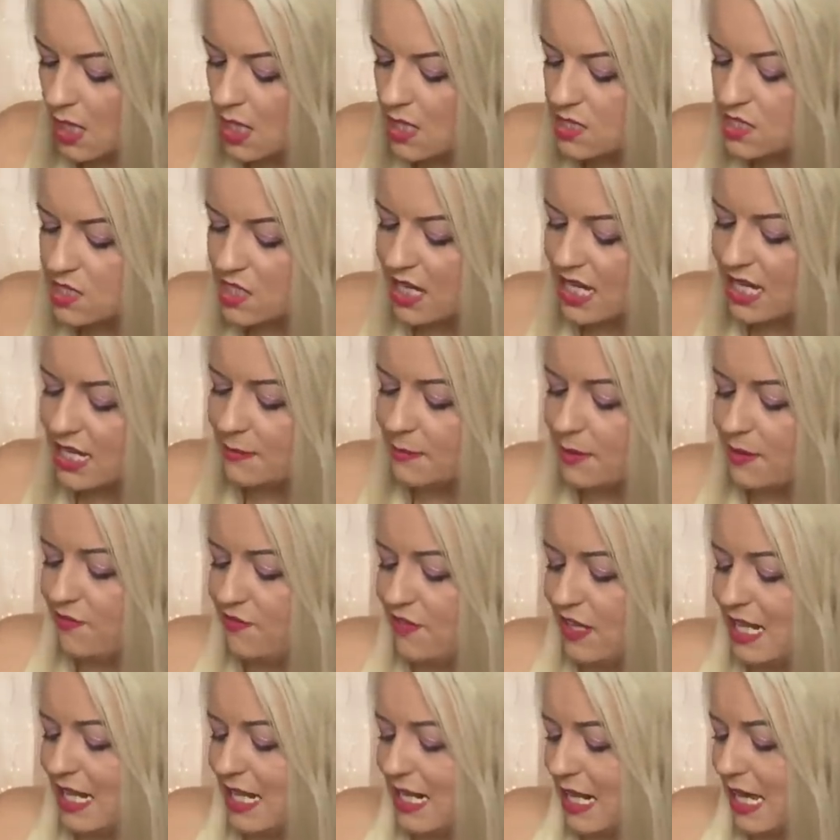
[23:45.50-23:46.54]
So you're going to be
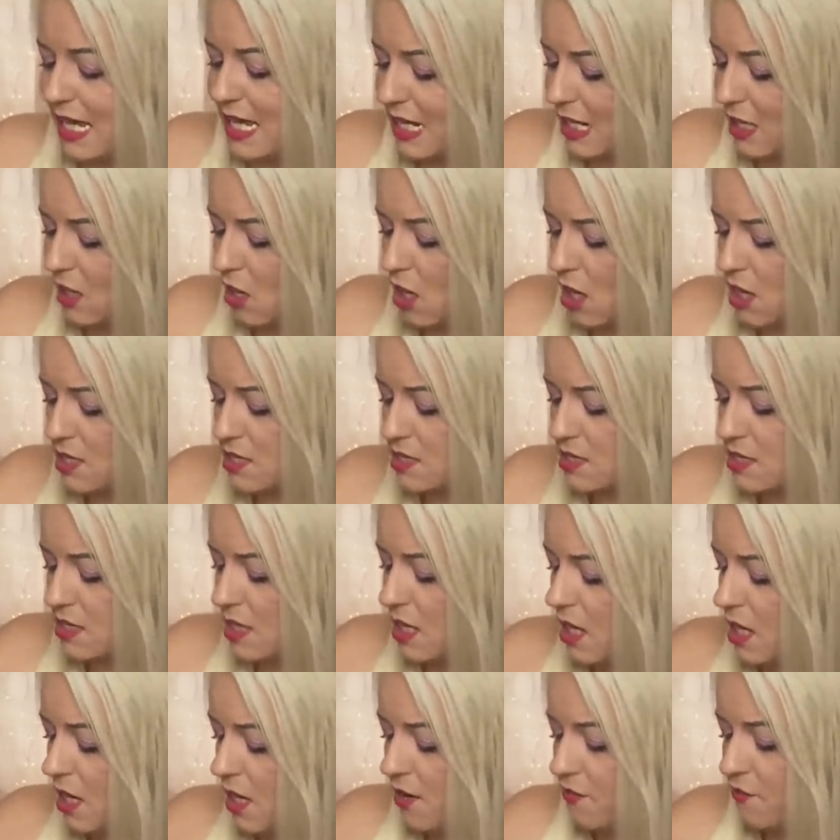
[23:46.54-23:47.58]
feeling like a loss
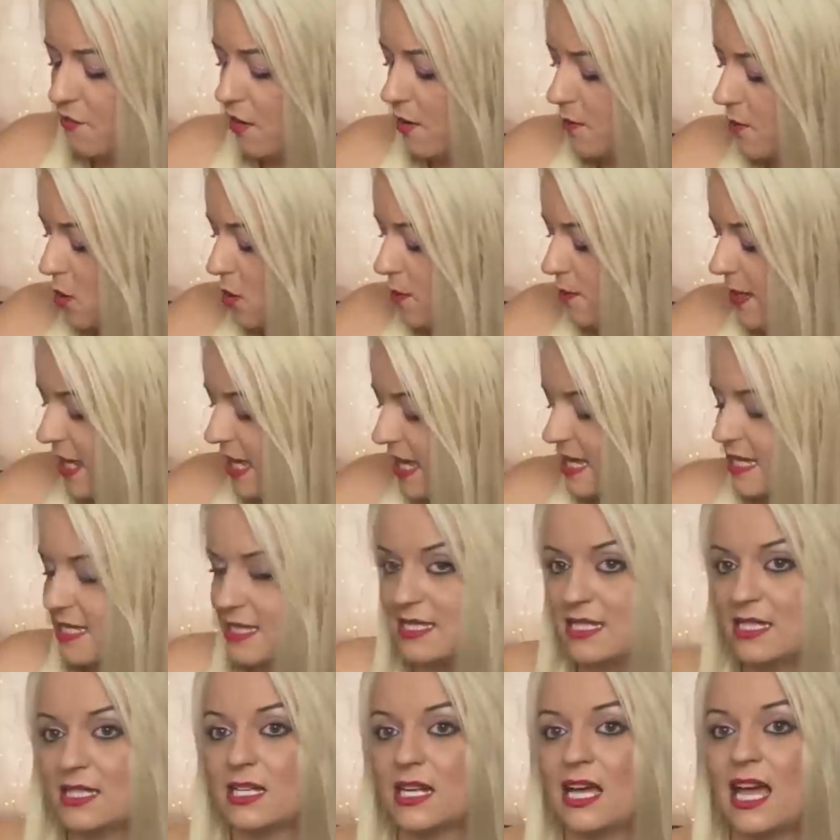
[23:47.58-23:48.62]
from your
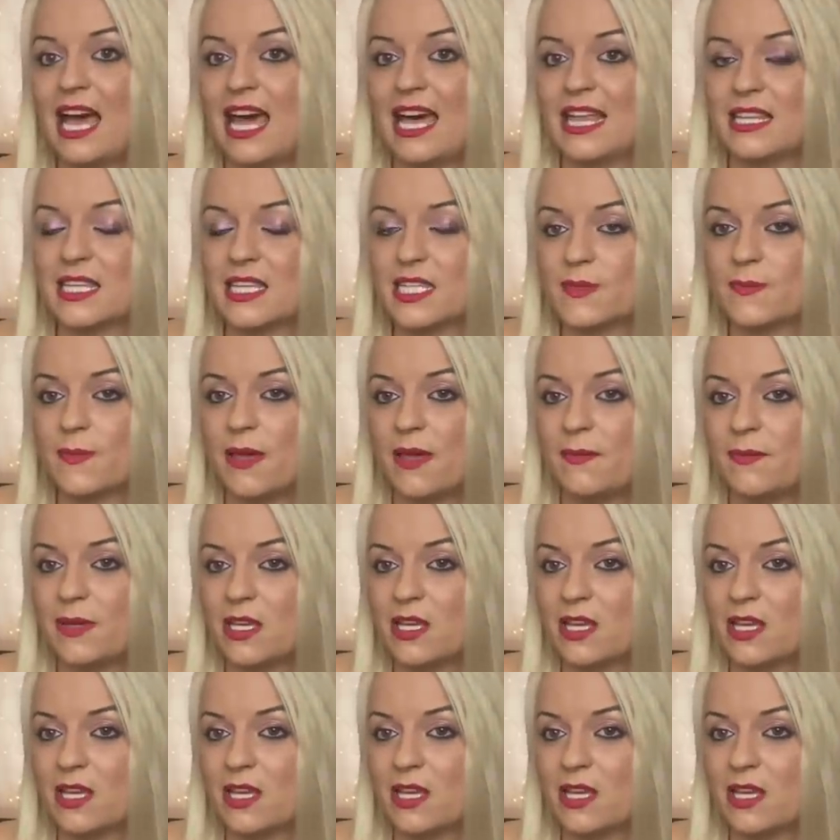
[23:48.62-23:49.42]
person at this moment.